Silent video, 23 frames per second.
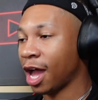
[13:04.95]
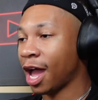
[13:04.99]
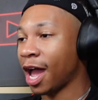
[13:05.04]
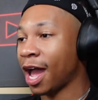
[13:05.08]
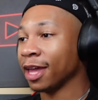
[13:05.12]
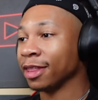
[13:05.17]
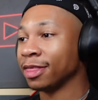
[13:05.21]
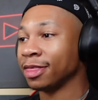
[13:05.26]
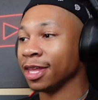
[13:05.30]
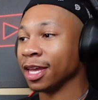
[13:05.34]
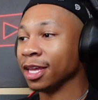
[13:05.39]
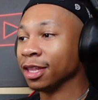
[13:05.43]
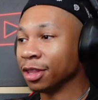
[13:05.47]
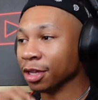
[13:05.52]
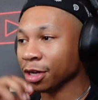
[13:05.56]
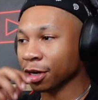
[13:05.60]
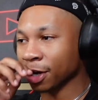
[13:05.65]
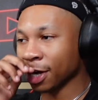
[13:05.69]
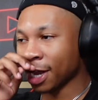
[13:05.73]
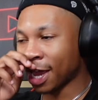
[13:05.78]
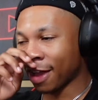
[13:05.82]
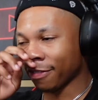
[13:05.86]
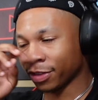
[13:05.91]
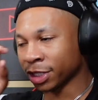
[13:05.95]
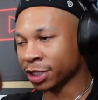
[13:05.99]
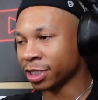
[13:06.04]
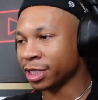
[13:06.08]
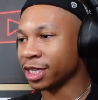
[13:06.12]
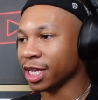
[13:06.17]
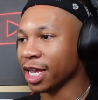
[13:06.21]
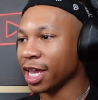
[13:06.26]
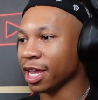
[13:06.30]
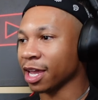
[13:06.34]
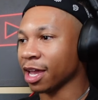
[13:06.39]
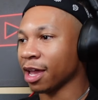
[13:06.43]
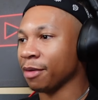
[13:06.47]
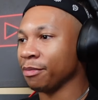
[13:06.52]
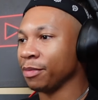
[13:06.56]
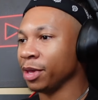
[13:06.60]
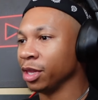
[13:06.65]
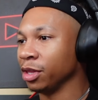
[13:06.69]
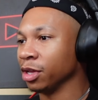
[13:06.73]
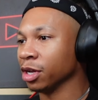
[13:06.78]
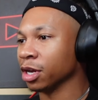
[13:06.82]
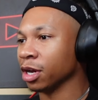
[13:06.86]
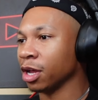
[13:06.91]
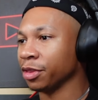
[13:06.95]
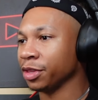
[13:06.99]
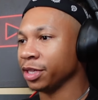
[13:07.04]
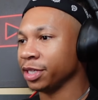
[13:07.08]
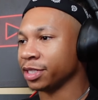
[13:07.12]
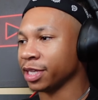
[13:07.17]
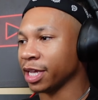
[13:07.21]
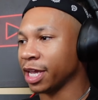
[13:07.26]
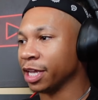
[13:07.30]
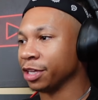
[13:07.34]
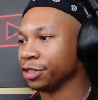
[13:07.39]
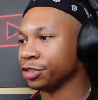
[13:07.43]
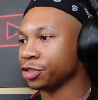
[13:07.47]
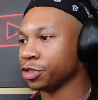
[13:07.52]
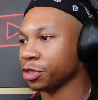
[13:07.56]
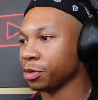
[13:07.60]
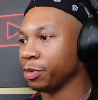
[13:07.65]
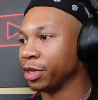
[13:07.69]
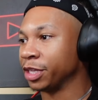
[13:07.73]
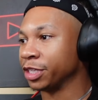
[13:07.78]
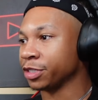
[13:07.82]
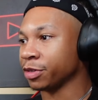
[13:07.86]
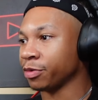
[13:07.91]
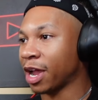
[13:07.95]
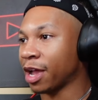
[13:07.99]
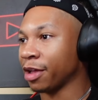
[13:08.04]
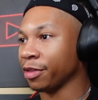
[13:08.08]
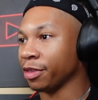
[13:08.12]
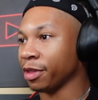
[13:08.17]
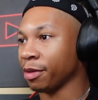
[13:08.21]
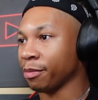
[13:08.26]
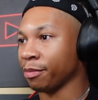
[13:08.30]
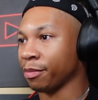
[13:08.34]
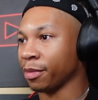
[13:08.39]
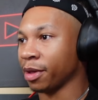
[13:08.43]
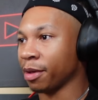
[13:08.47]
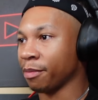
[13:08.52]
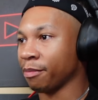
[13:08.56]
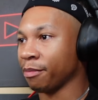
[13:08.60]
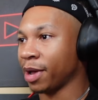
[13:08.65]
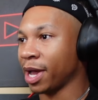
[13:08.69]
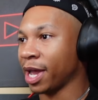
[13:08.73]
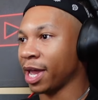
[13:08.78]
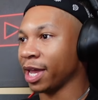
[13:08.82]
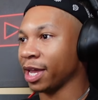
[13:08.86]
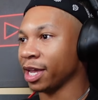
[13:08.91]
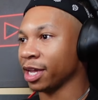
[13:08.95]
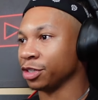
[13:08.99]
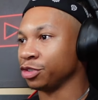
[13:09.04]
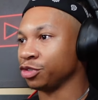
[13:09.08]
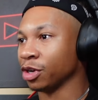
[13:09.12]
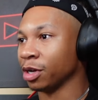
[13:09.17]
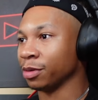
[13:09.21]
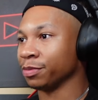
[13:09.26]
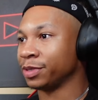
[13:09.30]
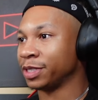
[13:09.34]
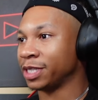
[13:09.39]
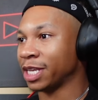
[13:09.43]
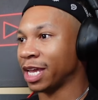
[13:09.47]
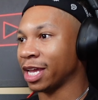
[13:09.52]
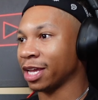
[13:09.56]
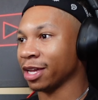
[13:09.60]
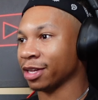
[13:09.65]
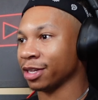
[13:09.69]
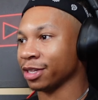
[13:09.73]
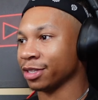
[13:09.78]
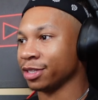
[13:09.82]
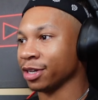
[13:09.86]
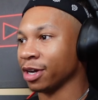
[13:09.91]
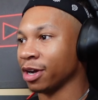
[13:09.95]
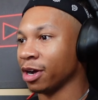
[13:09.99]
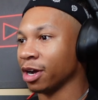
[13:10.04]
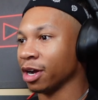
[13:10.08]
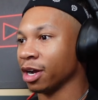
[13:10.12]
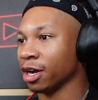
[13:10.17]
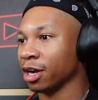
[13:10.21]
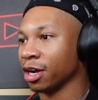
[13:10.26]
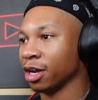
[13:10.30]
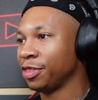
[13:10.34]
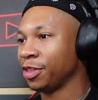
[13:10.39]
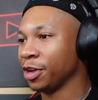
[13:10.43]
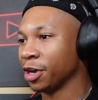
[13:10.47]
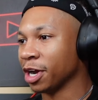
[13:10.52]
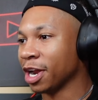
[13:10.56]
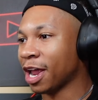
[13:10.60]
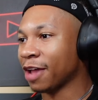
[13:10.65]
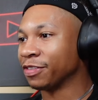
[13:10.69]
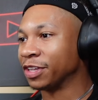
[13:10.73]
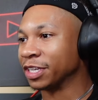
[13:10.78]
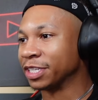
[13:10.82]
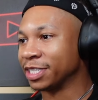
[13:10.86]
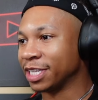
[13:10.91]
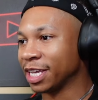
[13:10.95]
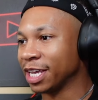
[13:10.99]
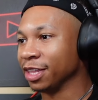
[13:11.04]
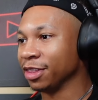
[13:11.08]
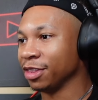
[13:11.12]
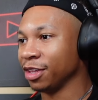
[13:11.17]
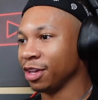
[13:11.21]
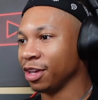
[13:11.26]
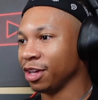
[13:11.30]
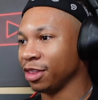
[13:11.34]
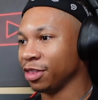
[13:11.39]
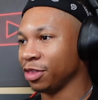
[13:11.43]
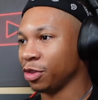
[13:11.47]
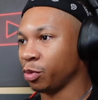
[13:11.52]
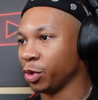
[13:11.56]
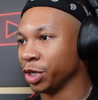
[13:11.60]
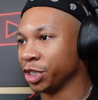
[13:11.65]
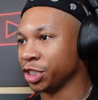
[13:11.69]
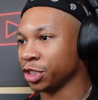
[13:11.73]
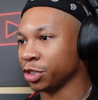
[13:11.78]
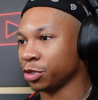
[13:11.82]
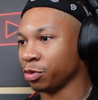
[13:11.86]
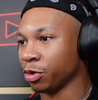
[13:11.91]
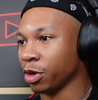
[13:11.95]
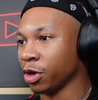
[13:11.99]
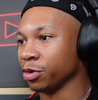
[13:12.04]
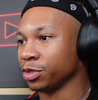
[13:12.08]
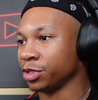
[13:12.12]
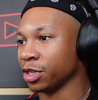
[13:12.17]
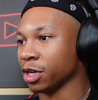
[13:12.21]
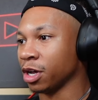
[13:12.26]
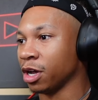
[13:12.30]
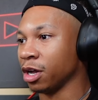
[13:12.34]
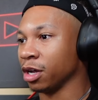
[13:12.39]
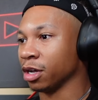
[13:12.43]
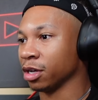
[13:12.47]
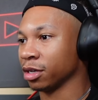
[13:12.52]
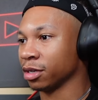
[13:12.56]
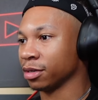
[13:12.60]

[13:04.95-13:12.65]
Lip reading: I think they're gonna have to sing. I mean, look at all these instruments around them. A mic, a drum set, guitar. They're gonna have to sing the Witch's Road song.